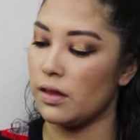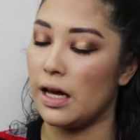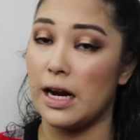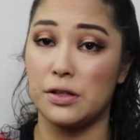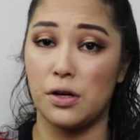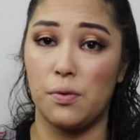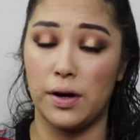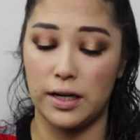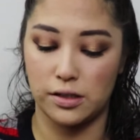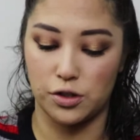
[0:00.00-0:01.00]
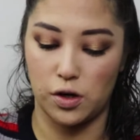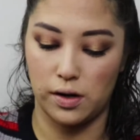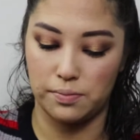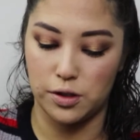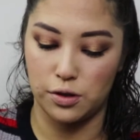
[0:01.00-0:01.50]
and I don't want it to show
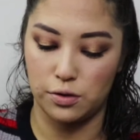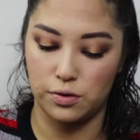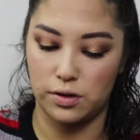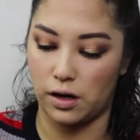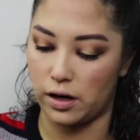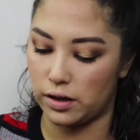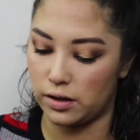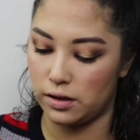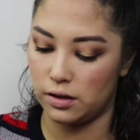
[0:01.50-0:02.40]
up too dark